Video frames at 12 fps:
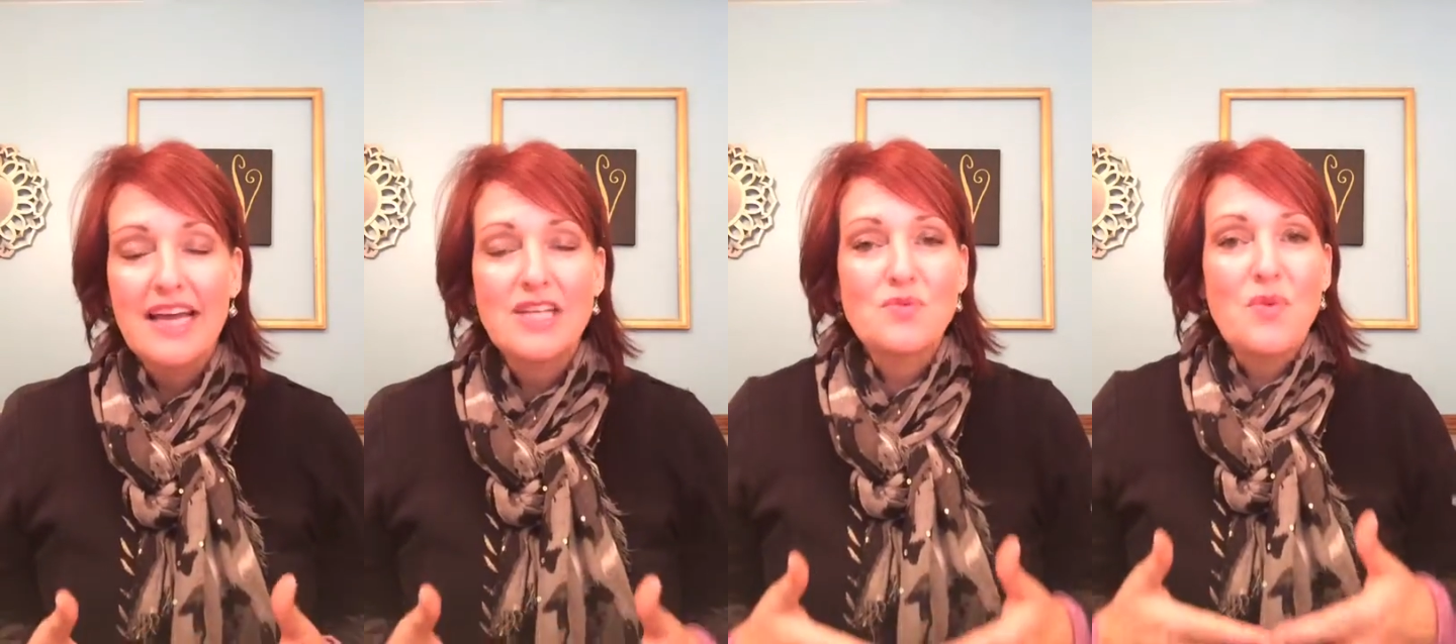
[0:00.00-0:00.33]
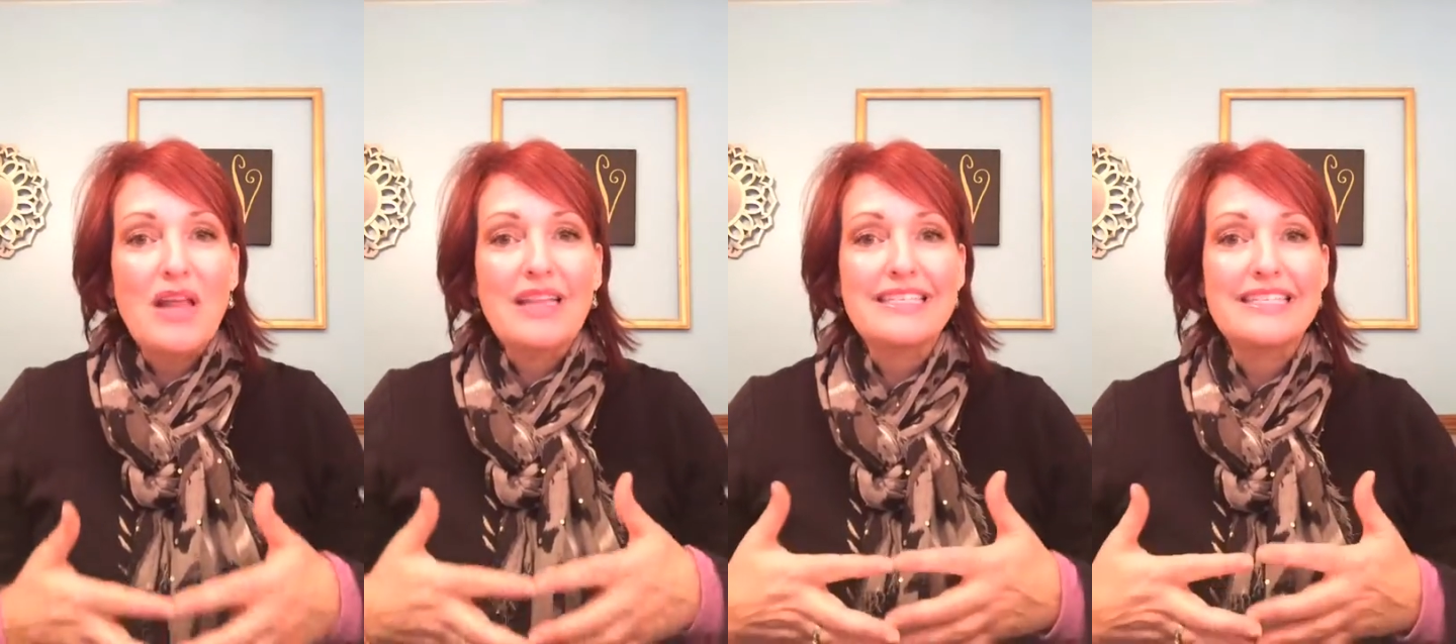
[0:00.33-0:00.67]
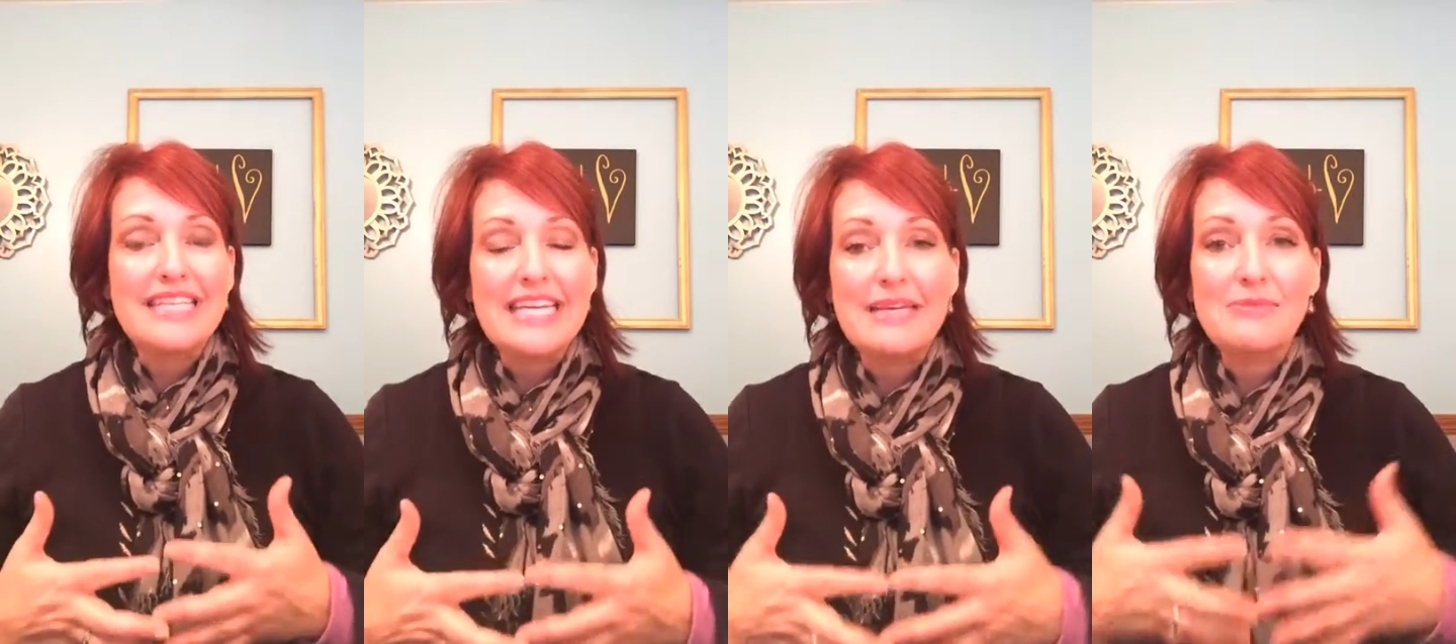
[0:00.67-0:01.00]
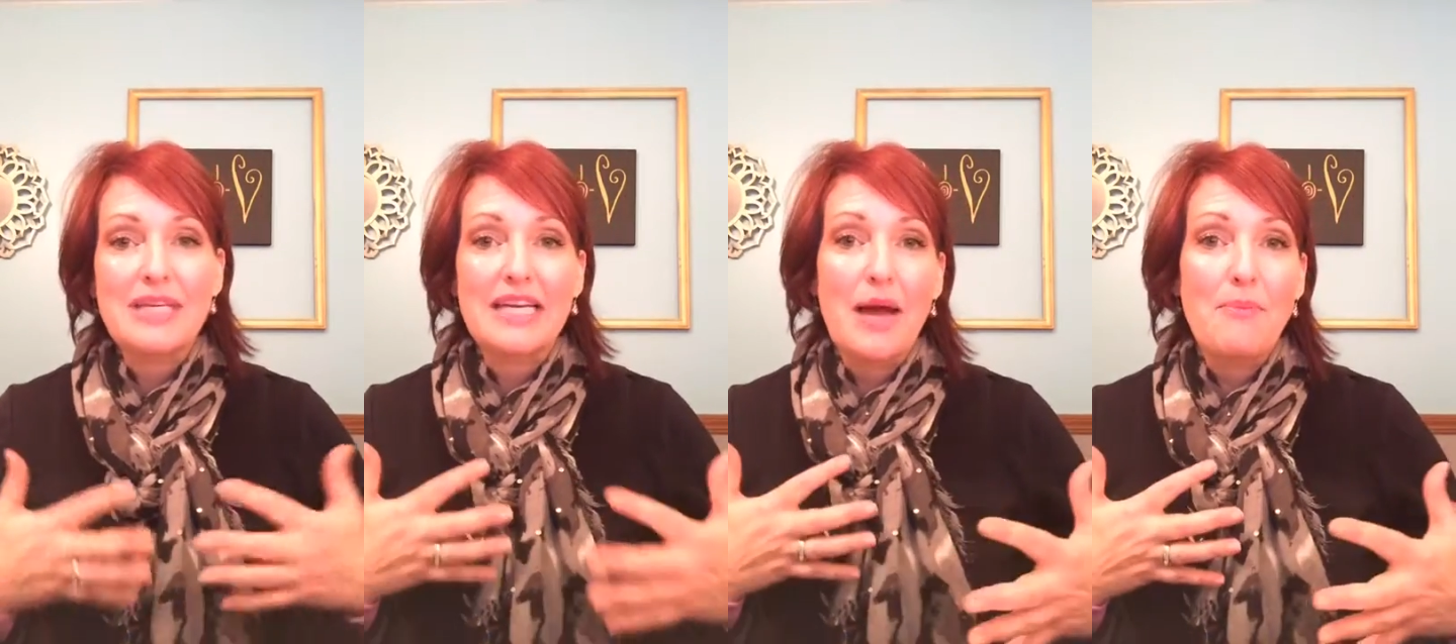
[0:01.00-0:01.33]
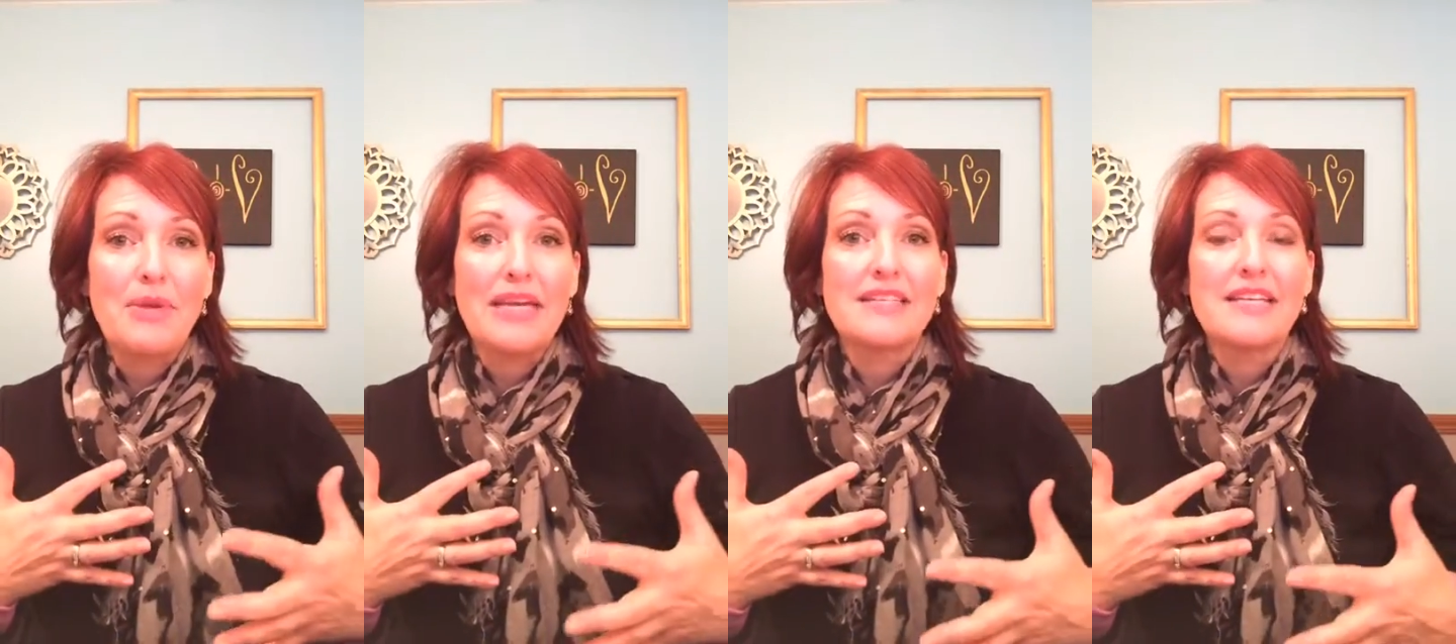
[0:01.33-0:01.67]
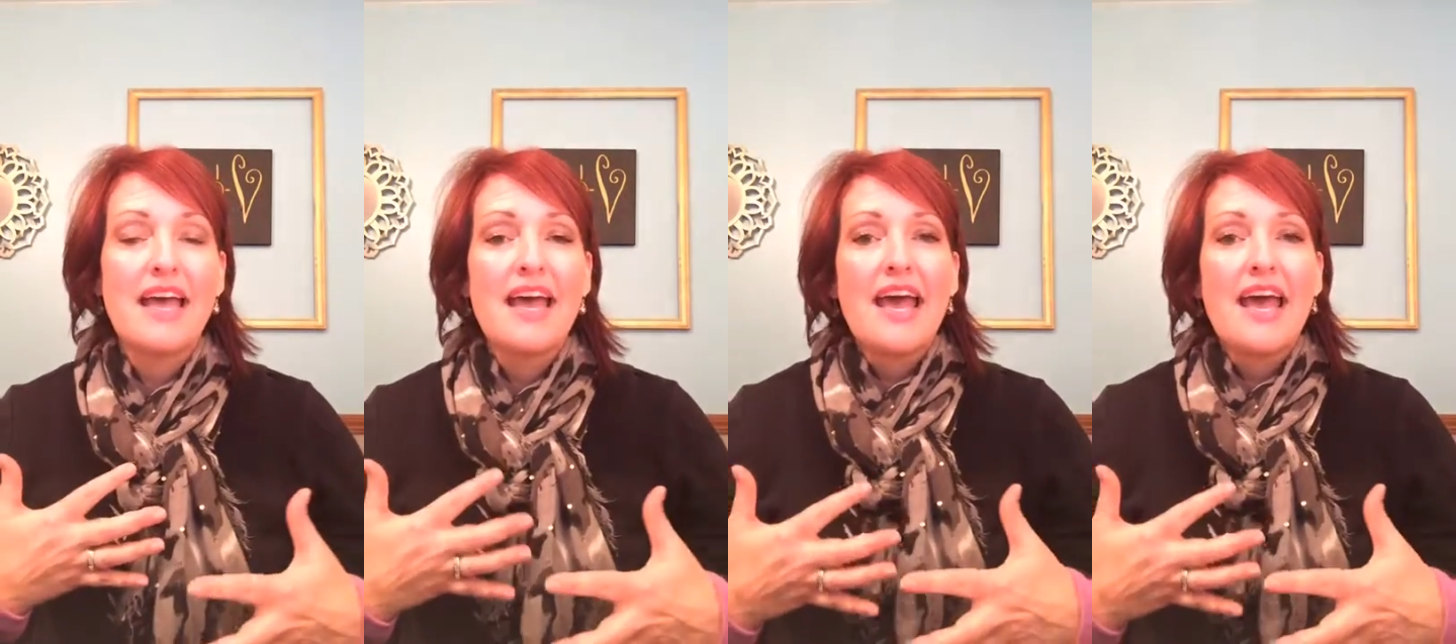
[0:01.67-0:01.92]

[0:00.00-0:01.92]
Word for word: as well as teams and companies.